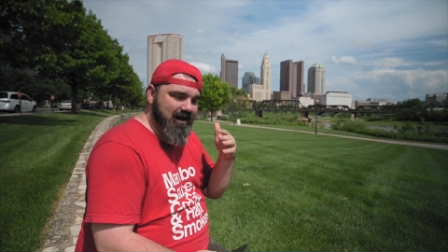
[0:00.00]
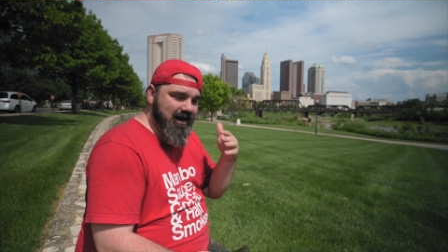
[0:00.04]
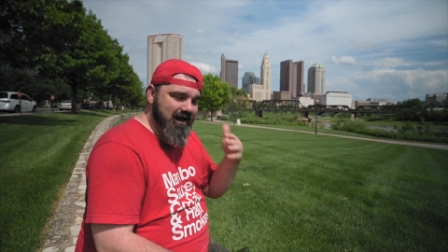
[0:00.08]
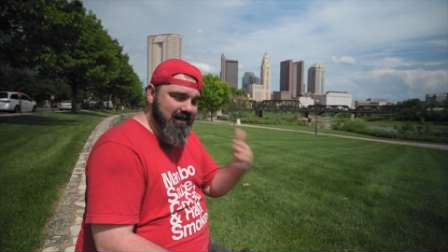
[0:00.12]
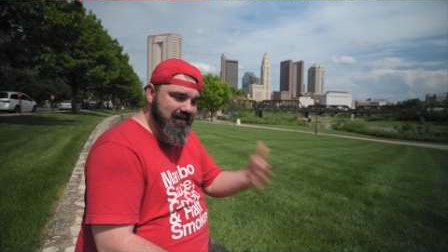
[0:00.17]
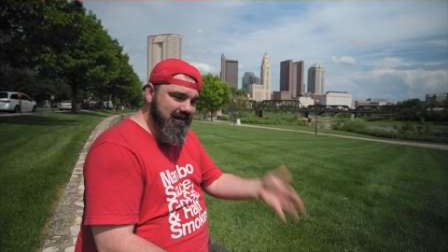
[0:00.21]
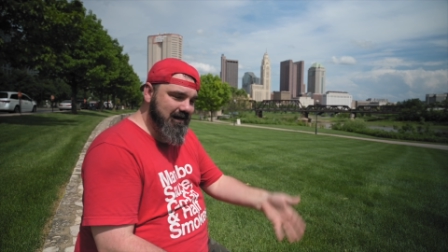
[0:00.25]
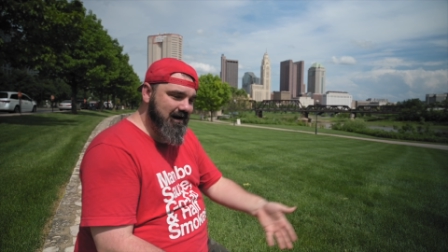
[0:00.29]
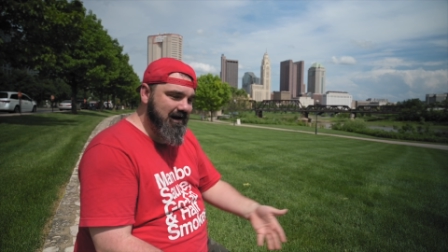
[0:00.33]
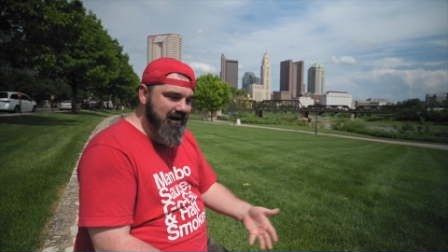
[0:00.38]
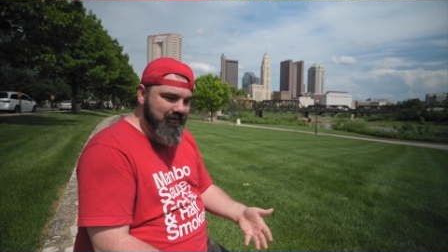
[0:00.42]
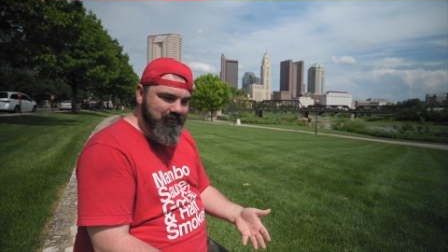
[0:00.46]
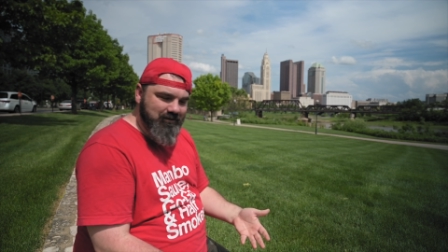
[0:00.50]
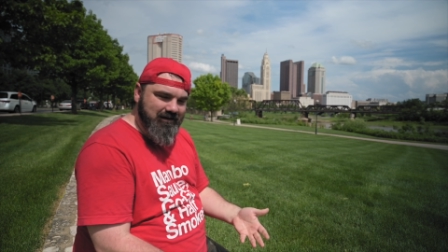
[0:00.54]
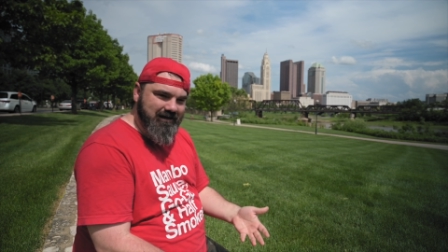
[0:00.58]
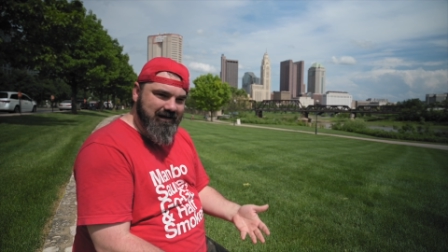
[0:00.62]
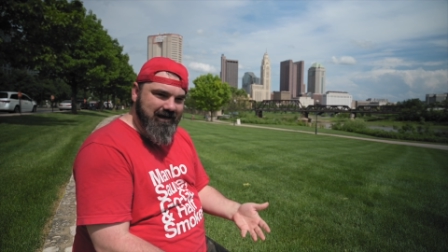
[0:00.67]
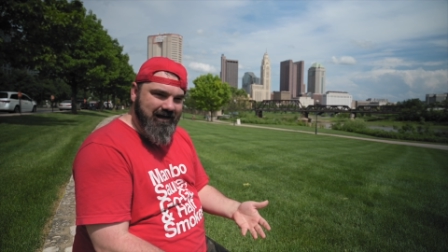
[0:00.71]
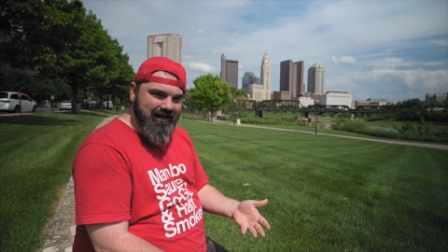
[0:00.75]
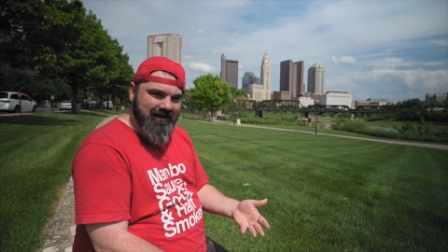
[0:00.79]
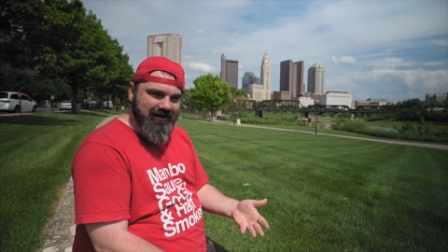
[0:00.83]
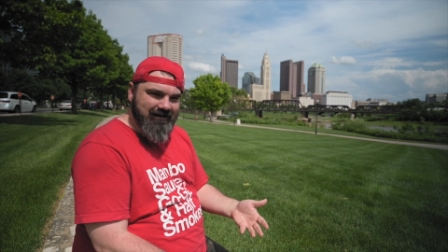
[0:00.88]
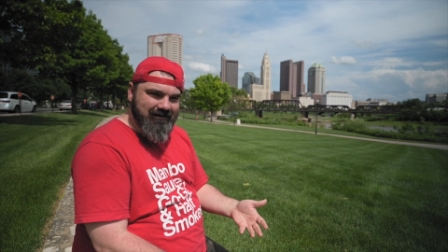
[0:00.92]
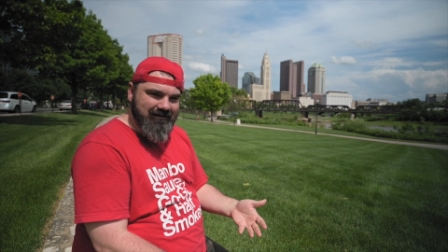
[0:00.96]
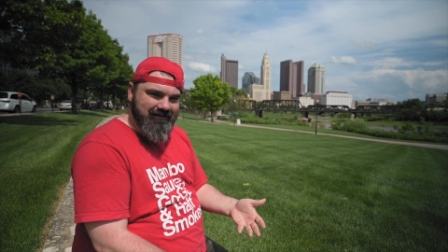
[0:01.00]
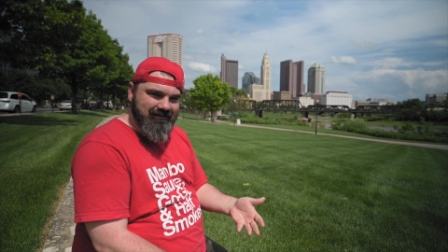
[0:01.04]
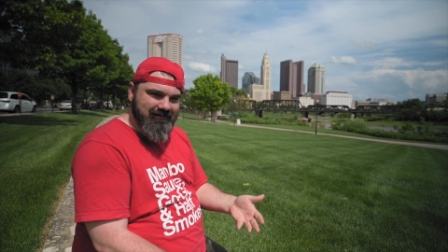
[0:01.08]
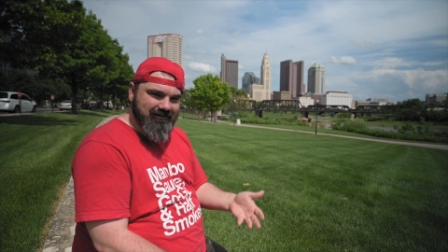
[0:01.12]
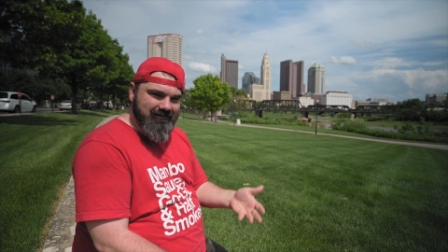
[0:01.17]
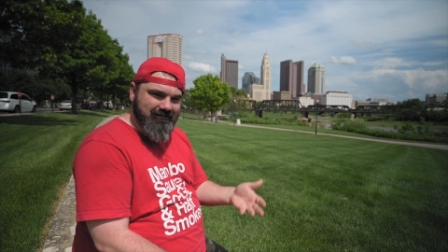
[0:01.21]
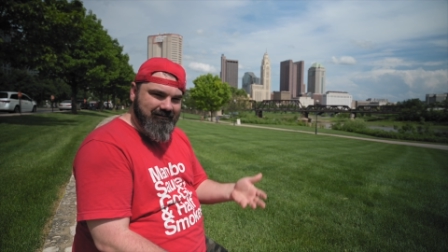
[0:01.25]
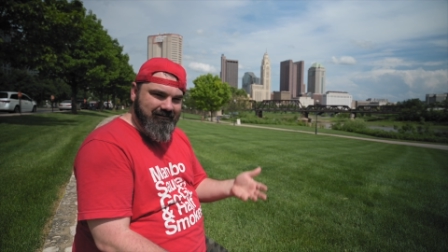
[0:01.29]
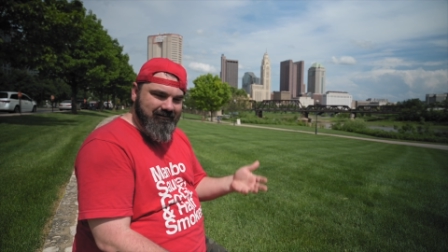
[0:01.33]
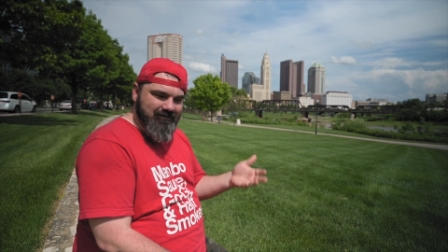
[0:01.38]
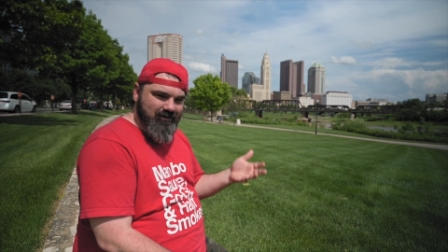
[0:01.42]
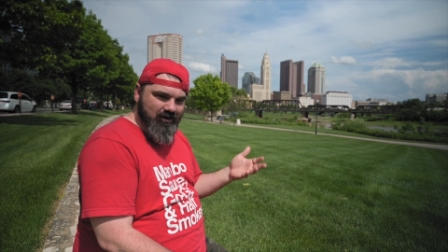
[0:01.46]
and then I would get
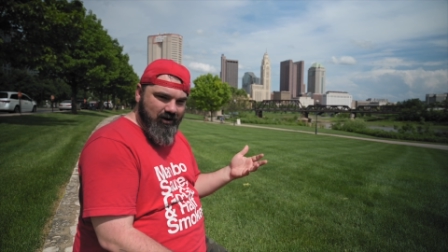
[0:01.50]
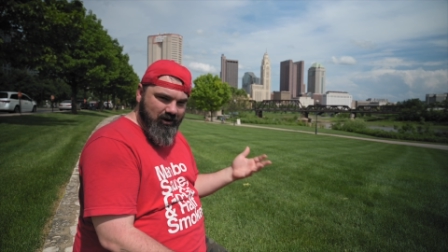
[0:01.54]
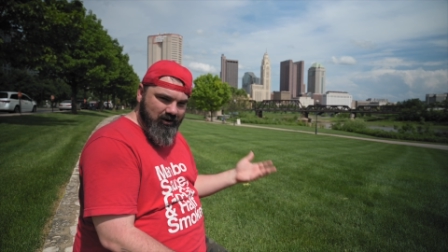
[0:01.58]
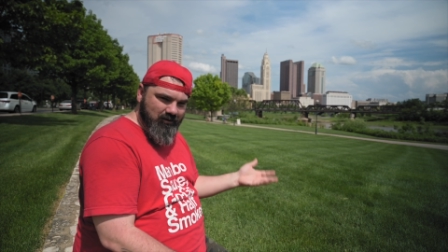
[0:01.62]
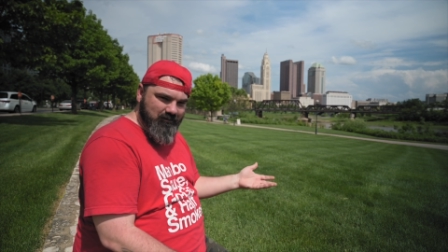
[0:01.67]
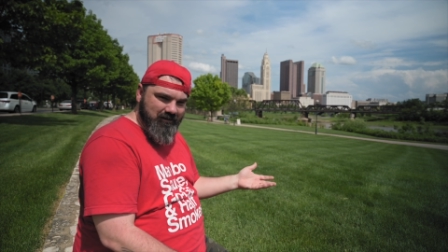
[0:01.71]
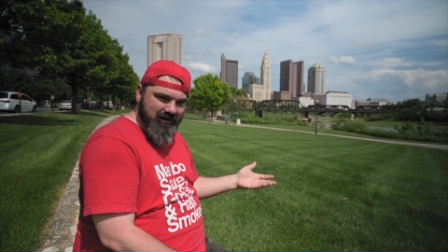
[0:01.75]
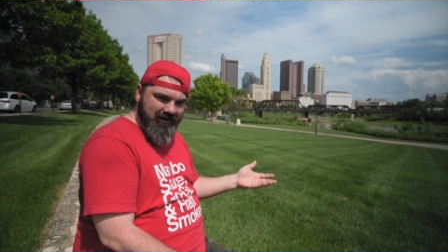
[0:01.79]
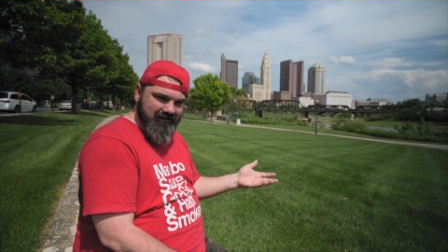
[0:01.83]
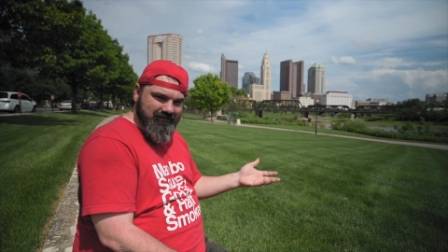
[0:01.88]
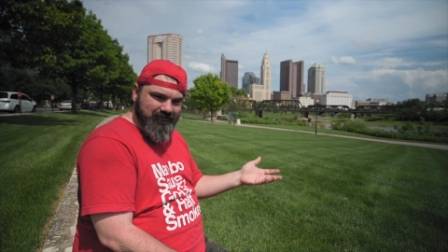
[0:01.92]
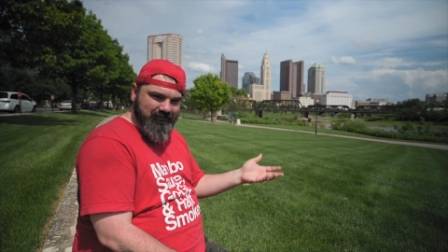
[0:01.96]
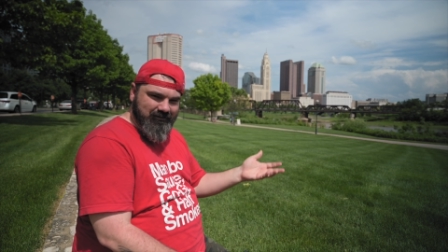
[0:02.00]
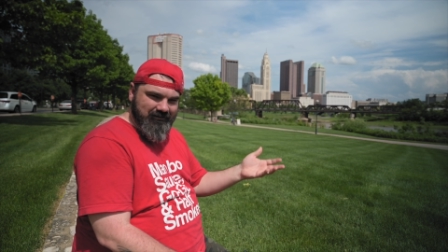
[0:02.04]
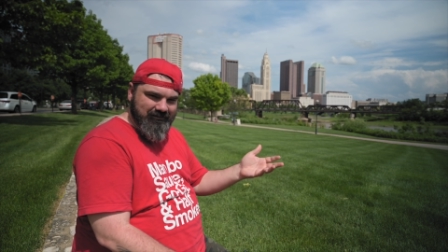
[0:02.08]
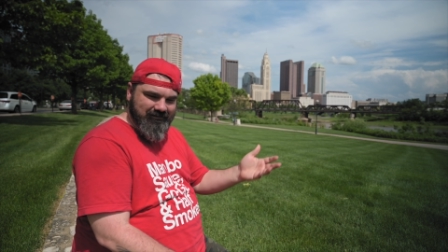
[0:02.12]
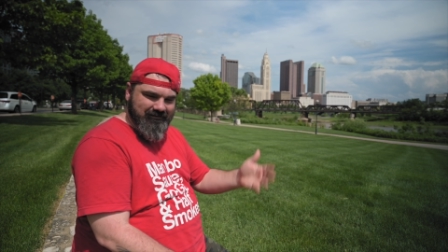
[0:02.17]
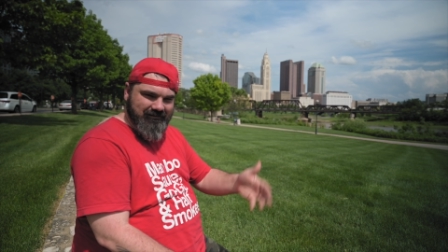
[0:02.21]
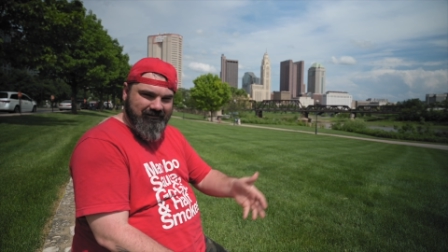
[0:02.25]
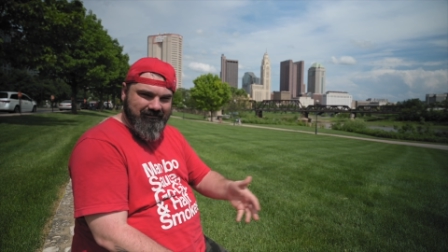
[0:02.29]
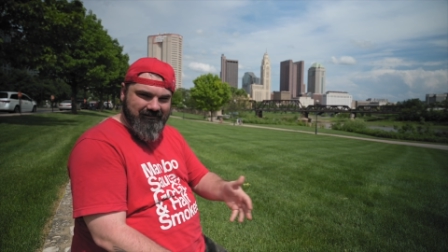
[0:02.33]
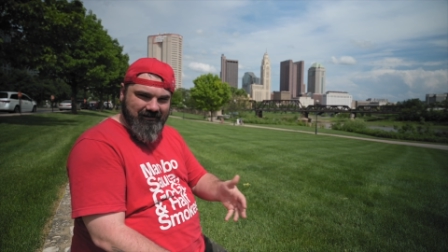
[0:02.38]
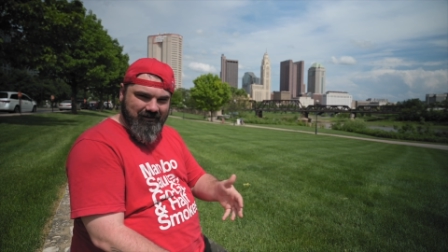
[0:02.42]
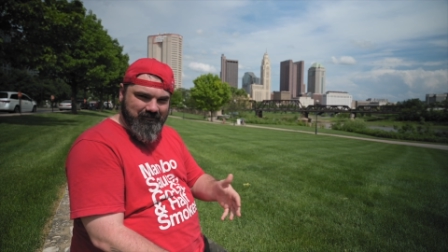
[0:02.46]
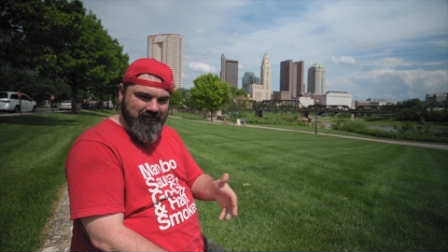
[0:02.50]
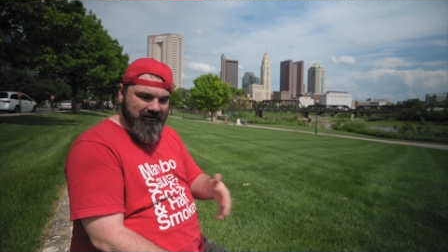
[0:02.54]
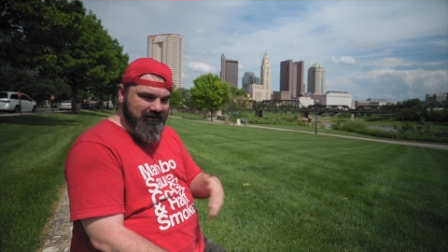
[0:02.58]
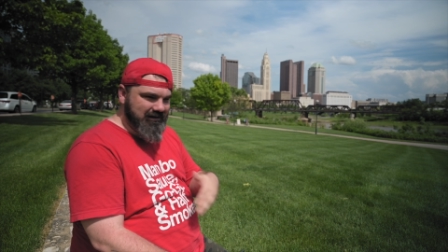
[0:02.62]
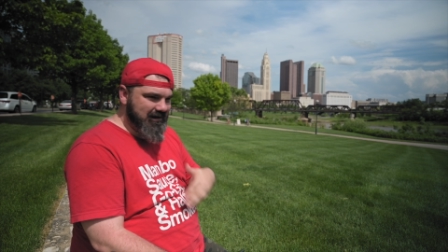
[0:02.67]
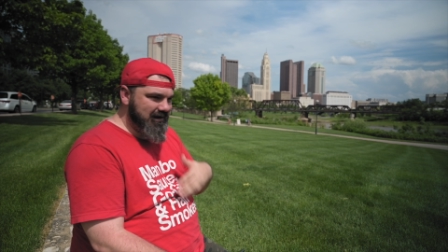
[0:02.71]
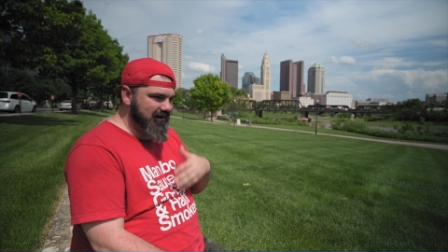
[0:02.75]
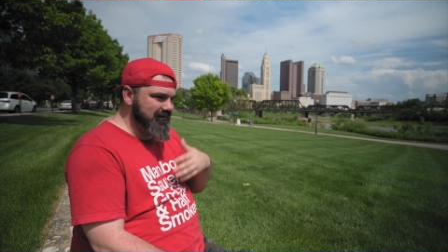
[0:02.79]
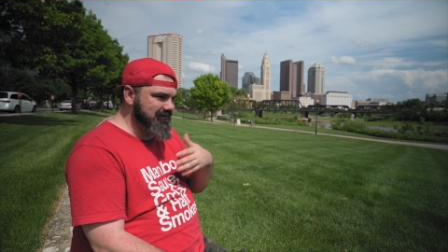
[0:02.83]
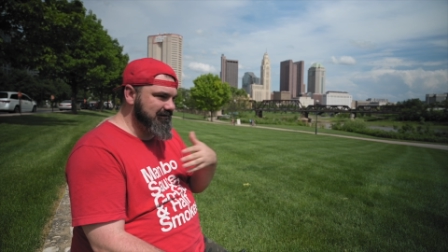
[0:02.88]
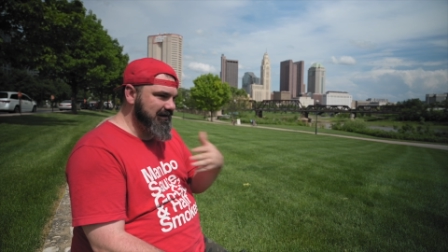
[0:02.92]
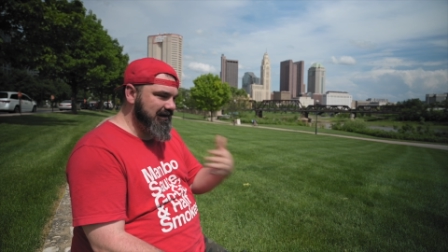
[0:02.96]
Autobots versus
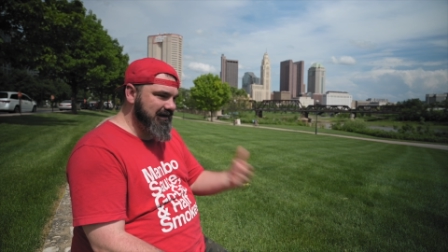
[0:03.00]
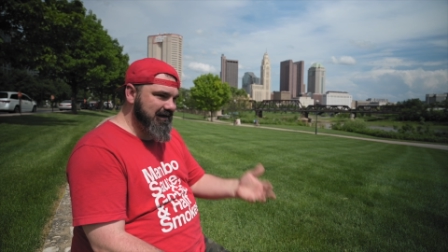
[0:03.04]
Decepticons.